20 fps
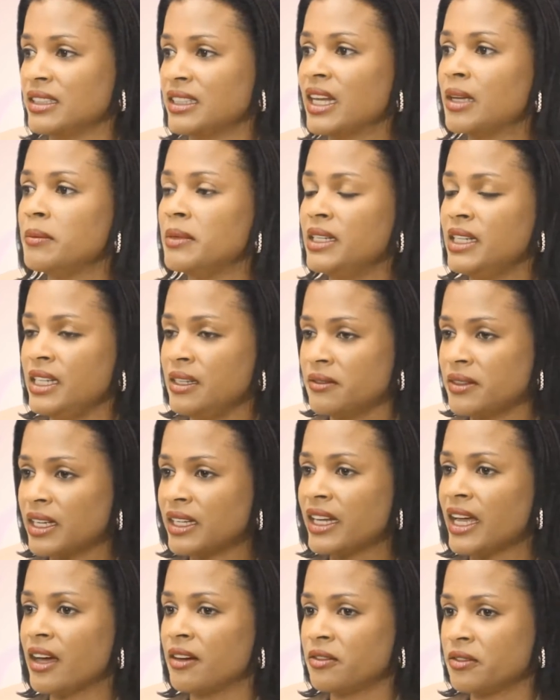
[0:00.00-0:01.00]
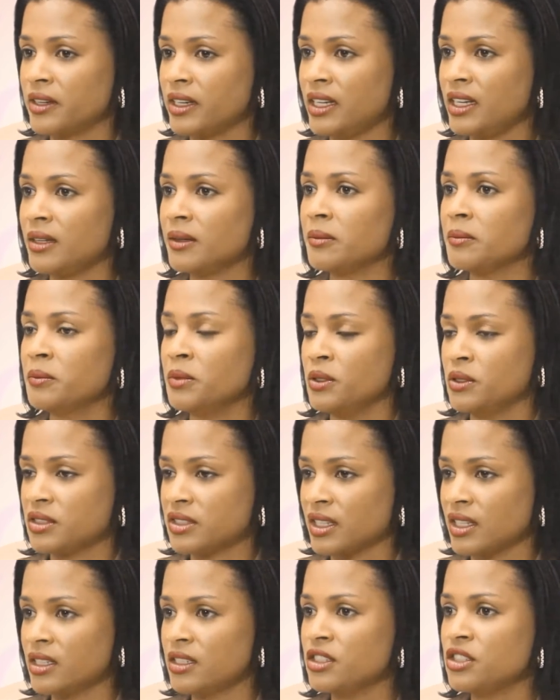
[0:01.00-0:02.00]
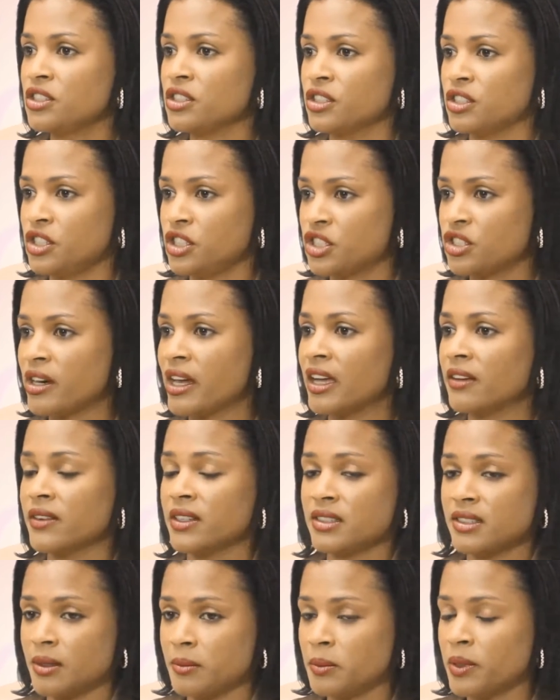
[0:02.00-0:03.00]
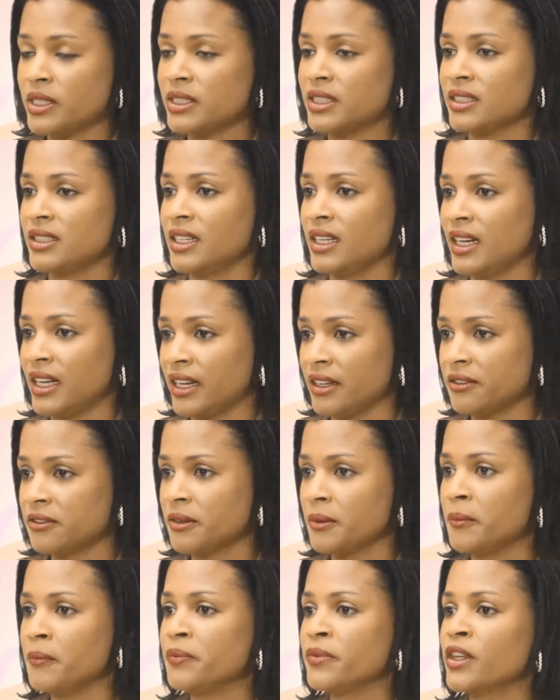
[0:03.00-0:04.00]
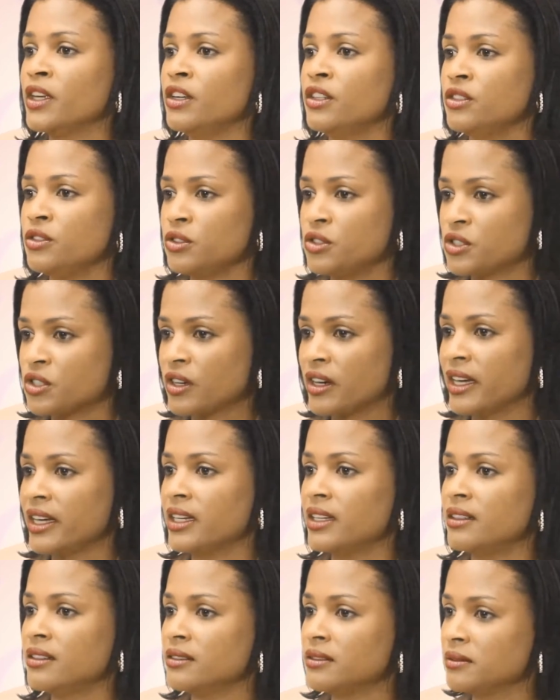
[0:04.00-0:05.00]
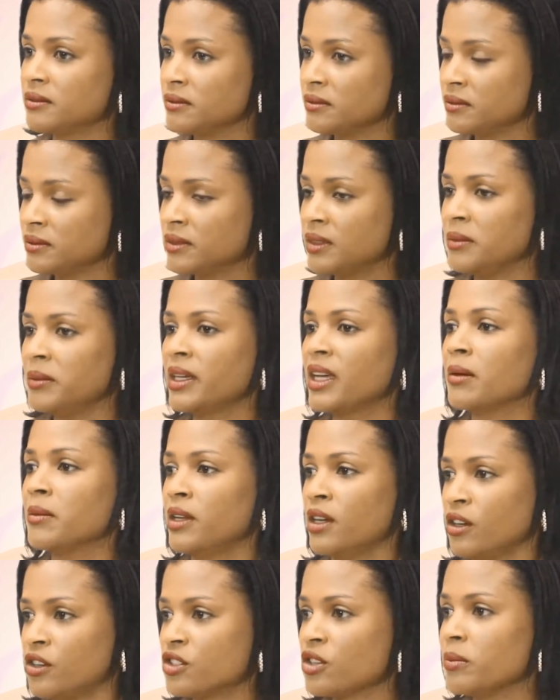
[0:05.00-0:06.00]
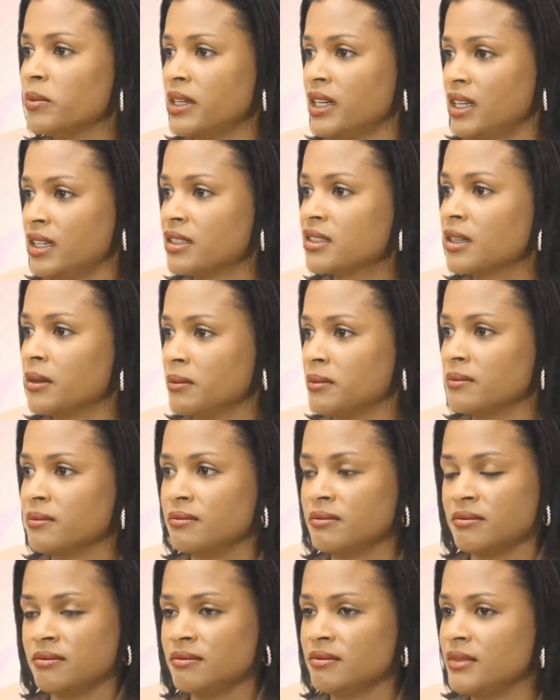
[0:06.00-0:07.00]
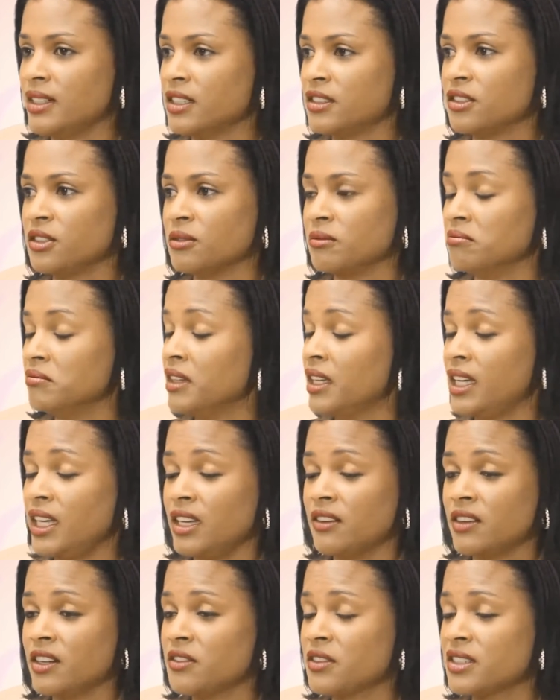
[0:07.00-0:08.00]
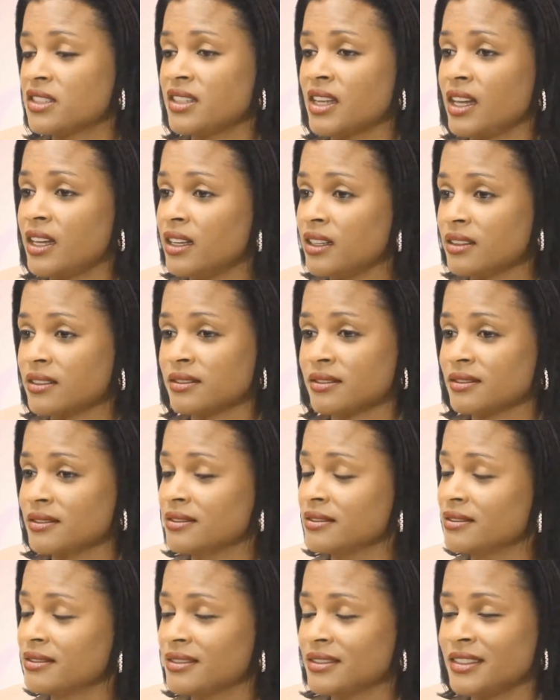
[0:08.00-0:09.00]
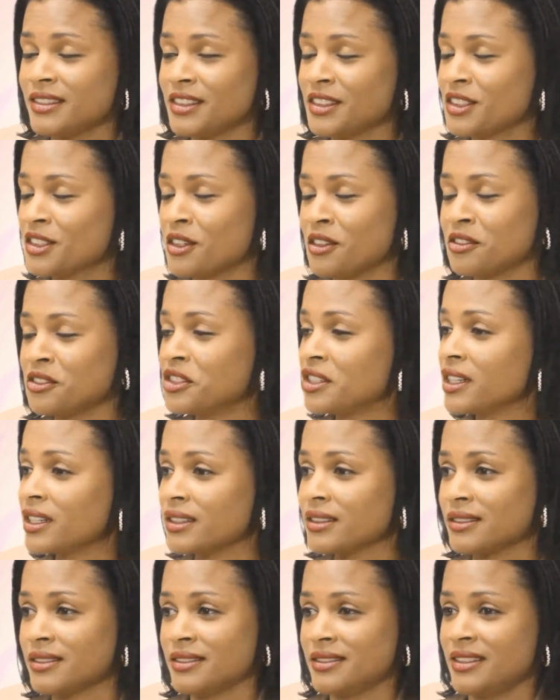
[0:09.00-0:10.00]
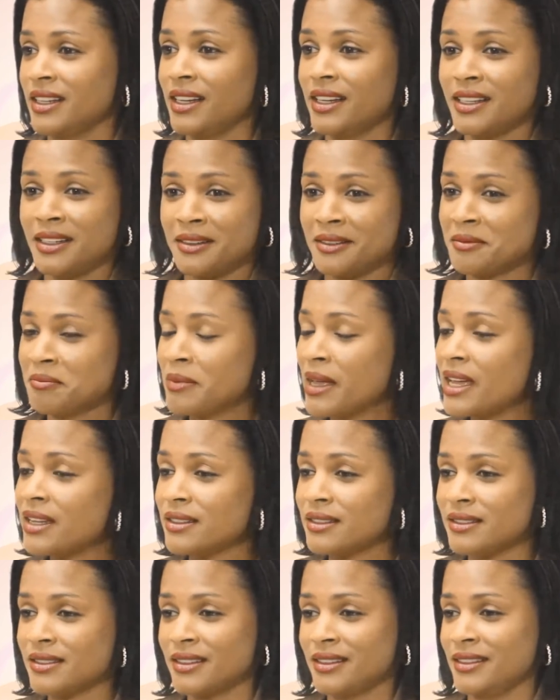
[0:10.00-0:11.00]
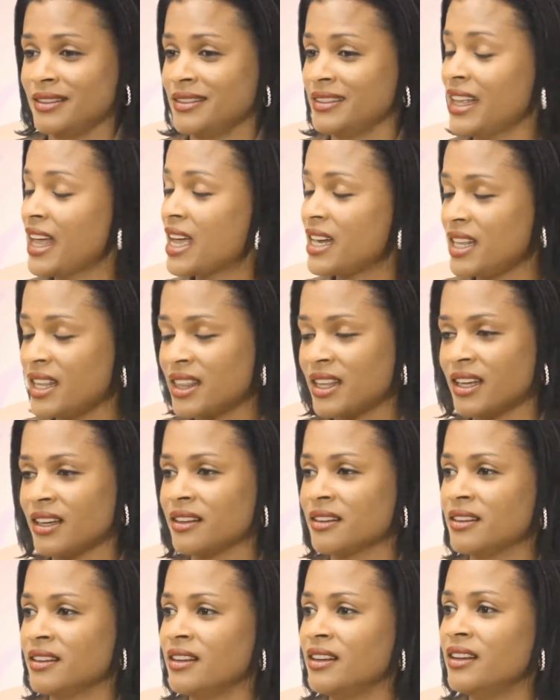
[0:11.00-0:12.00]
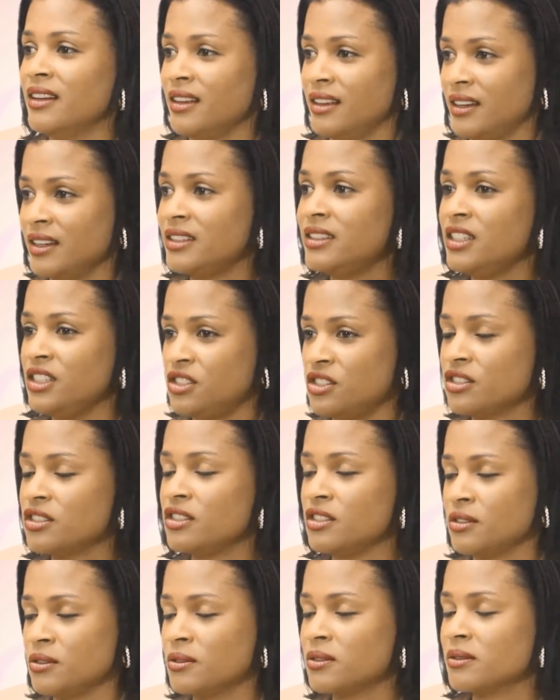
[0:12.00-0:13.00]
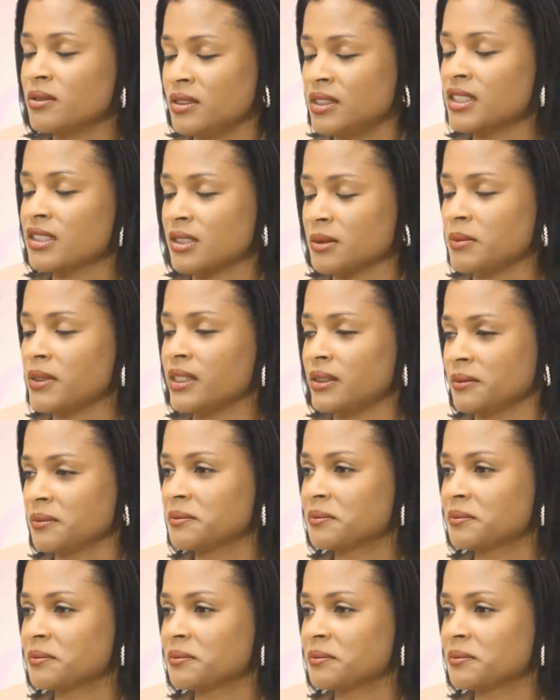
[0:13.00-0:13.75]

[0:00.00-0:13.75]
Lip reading: And I believe that every person should strive at some point in their life to try and become an entrepreneur in some issue, even if it's selling soft drinks, selling pencils, anything. It teaches you discipline.